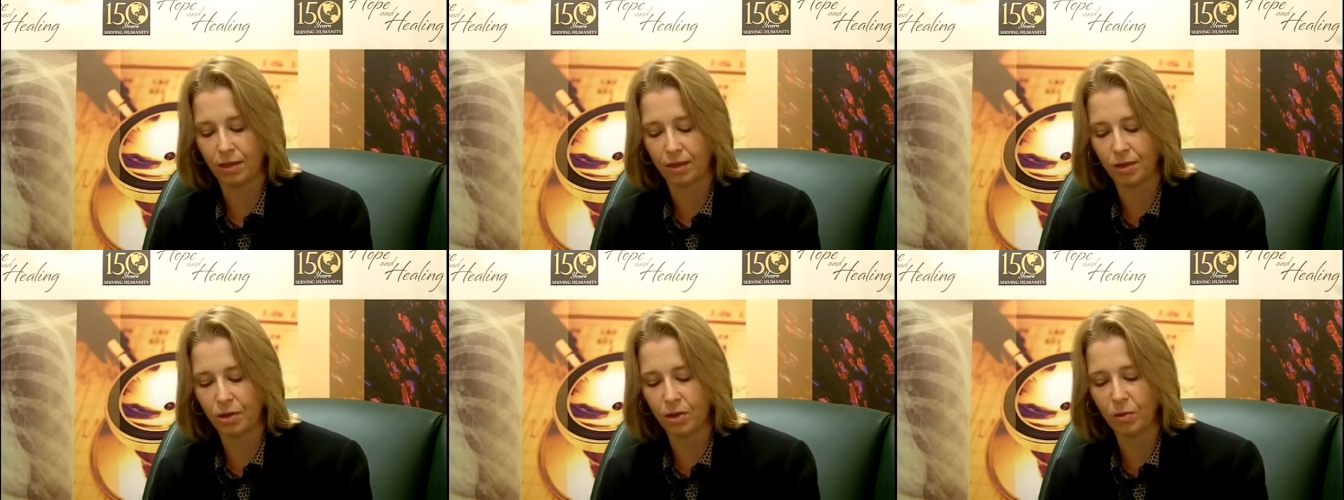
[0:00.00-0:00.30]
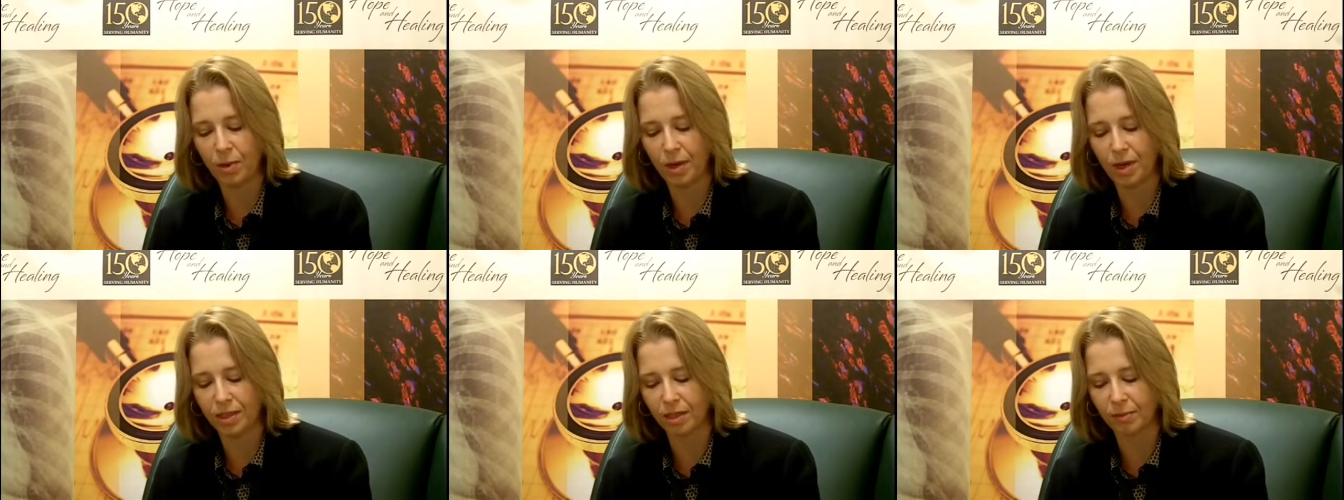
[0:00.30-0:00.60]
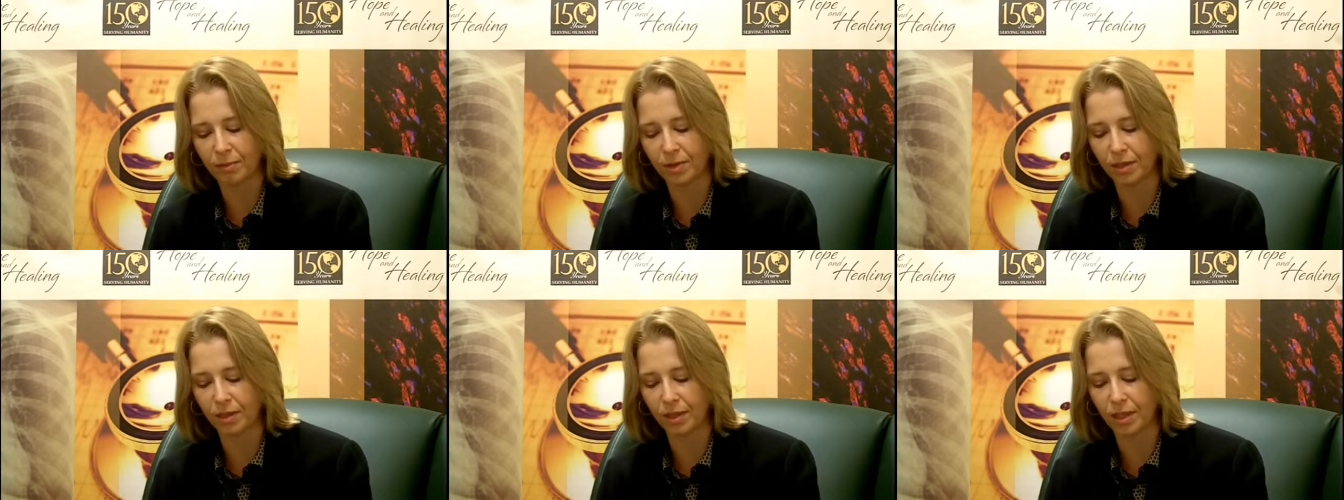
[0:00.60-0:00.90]
new
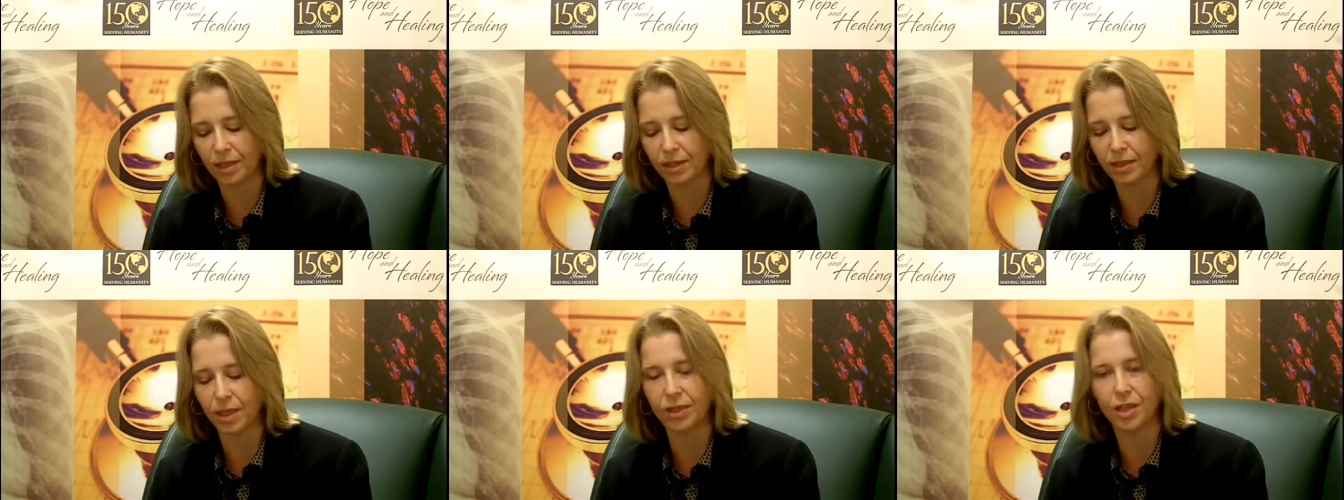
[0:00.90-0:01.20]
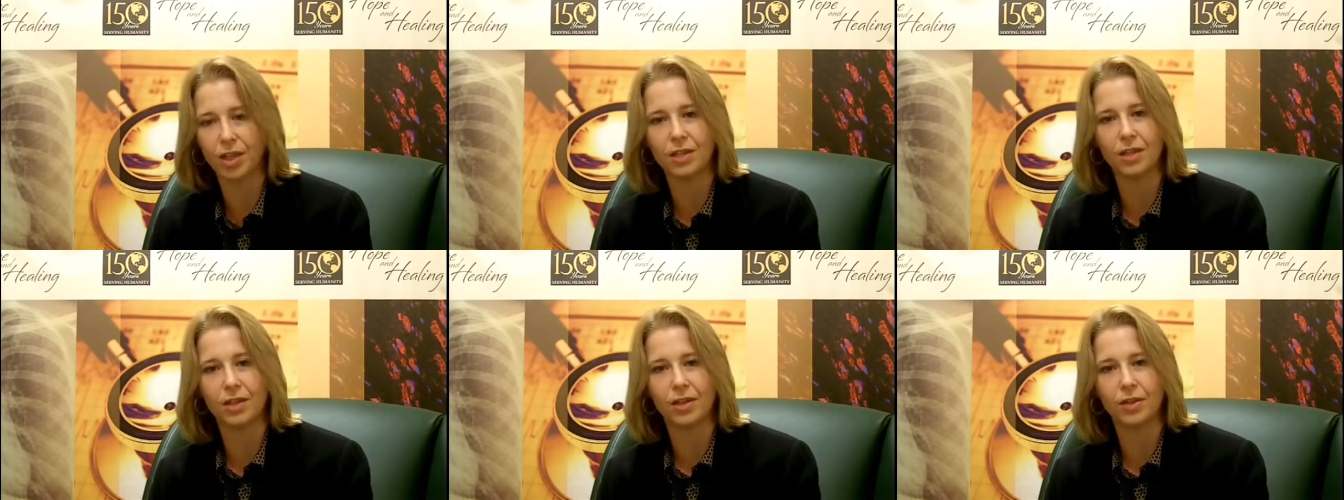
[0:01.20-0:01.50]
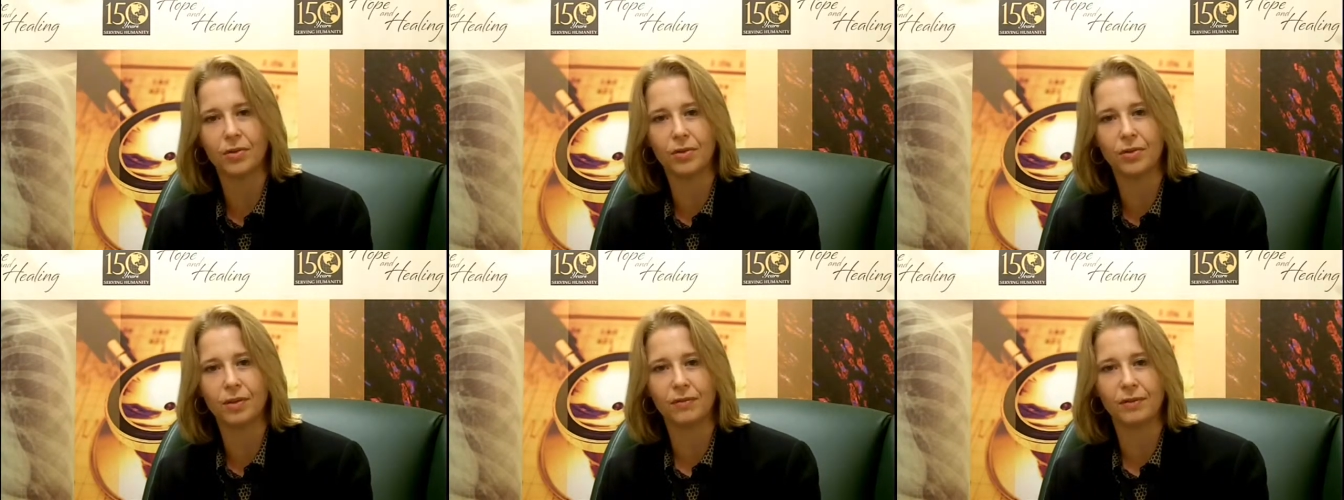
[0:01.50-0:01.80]
possibilities, such as the
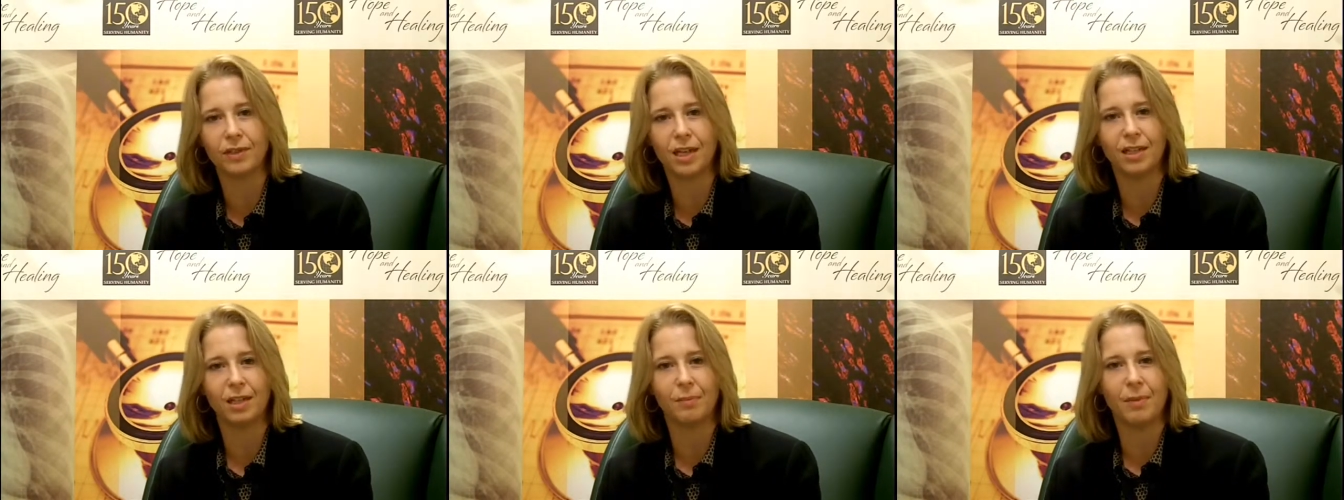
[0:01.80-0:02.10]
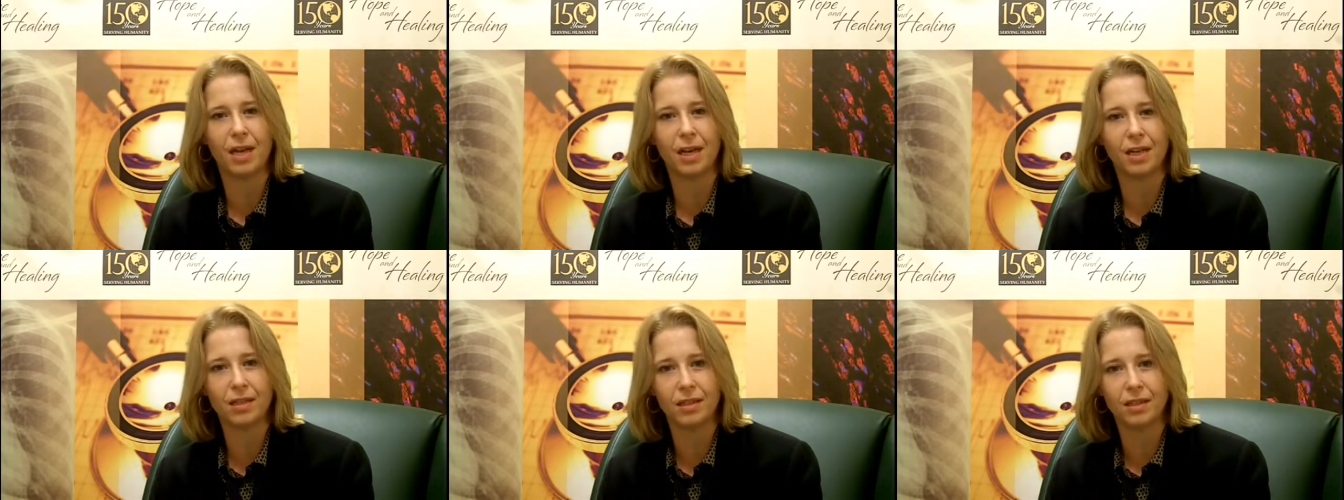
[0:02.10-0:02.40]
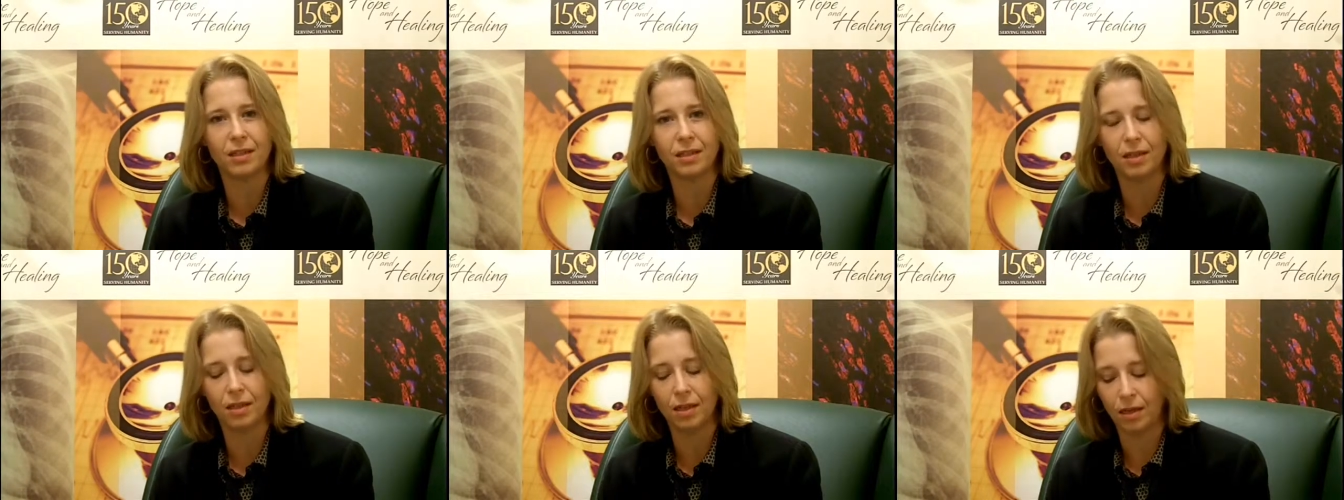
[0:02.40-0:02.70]
use of
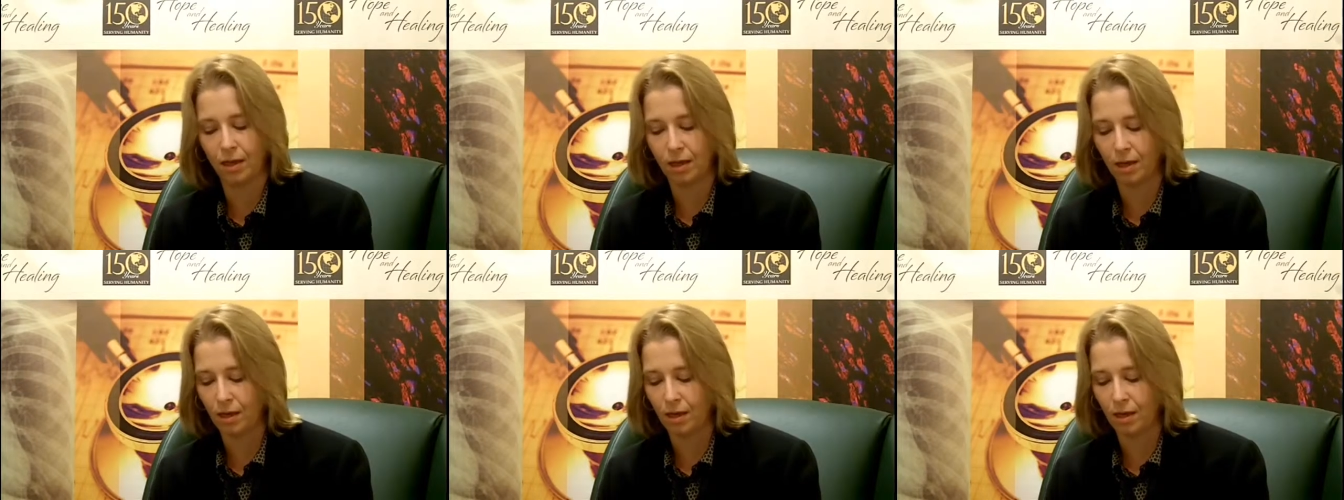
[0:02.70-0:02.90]
telemedicine